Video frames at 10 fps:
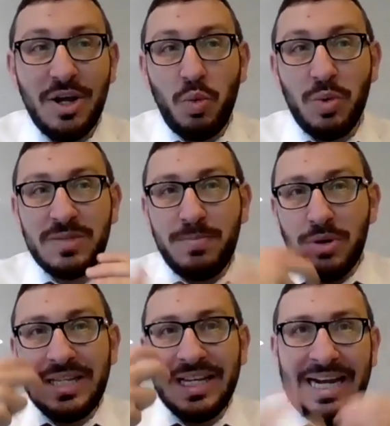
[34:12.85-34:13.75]
we're
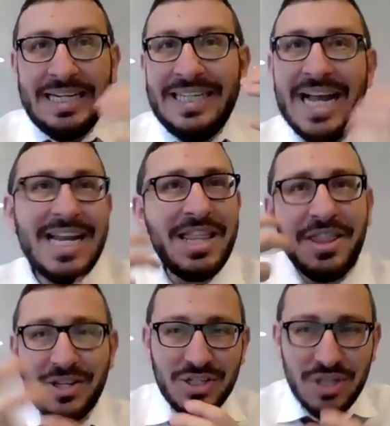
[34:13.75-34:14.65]
supposed to kind of get in
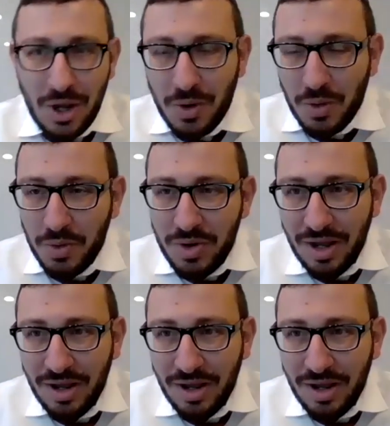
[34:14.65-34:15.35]
the zone,